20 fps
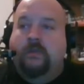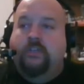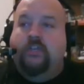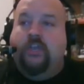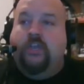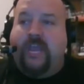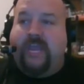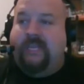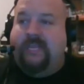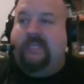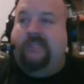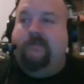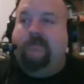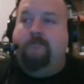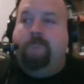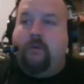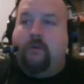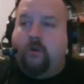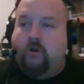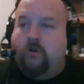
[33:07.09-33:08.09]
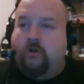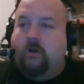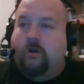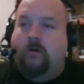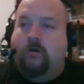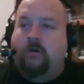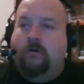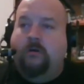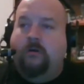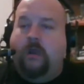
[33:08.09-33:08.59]
Chase,
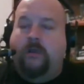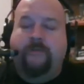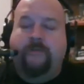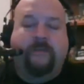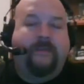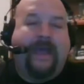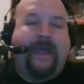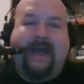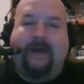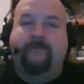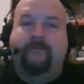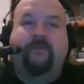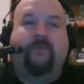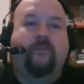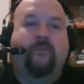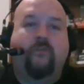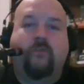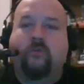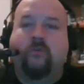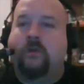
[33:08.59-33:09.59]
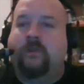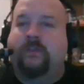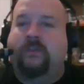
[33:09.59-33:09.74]
Burrow are the top 2